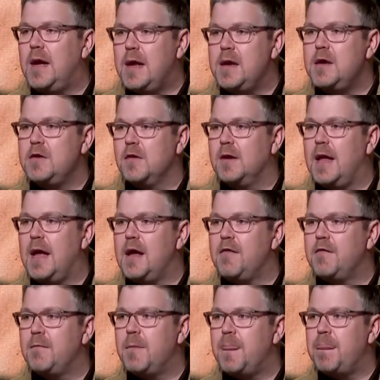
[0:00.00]
and in your
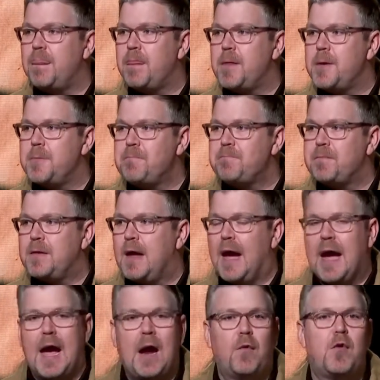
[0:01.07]
life.
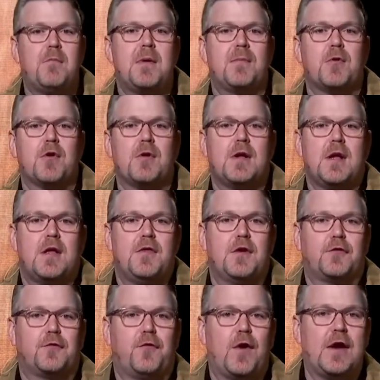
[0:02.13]
I remember
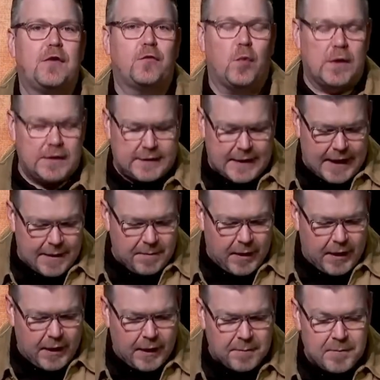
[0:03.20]
this phrase one time,
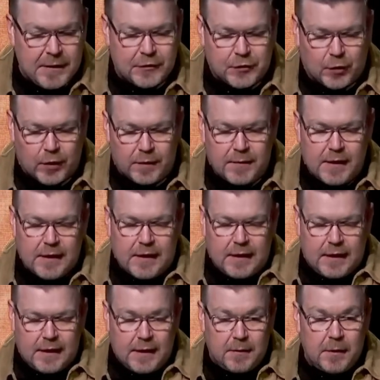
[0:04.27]

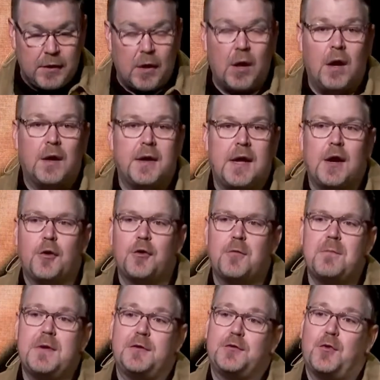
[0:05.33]
an
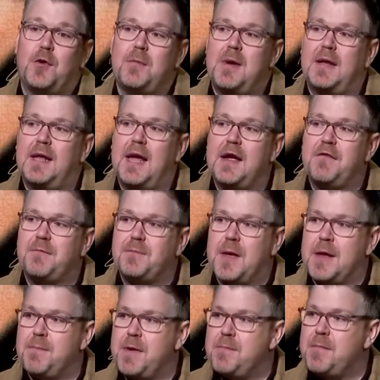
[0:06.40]
elder mentor in my life
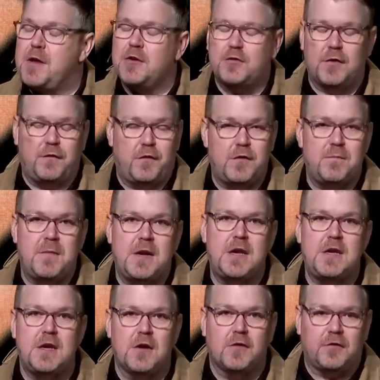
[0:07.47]
had been ministry for
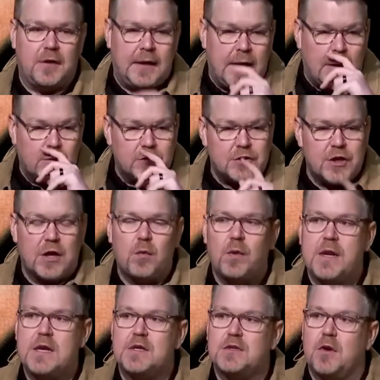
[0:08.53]
many years, and I was young
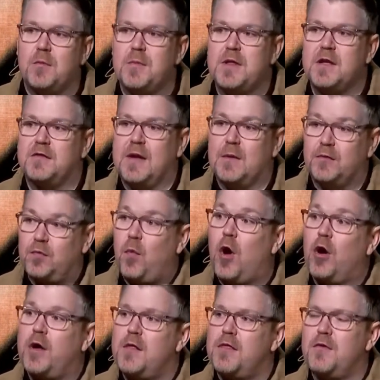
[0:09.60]
when he told me this. I was
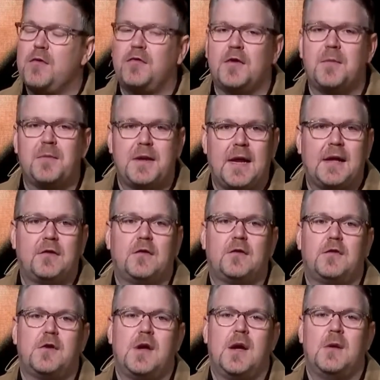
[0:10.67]
walking through something, I
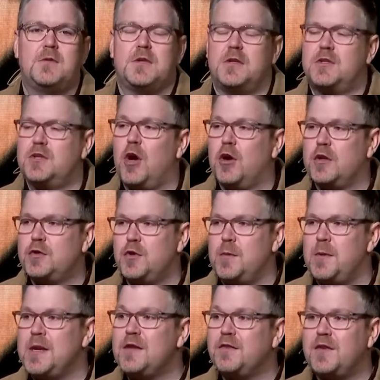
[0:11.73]
was talking to
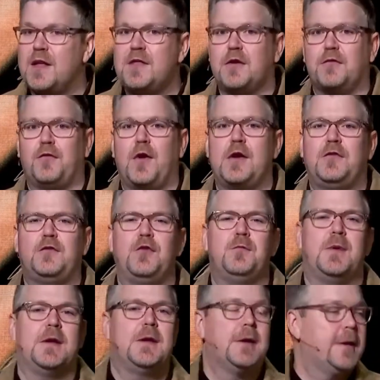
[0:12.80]
him, and he said this phrase to
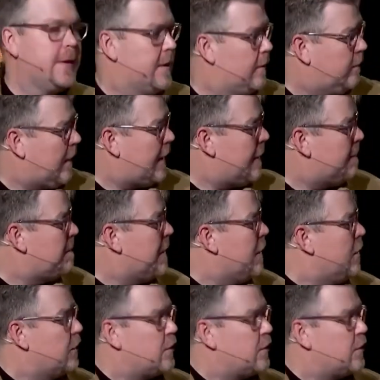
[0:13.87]
me right here: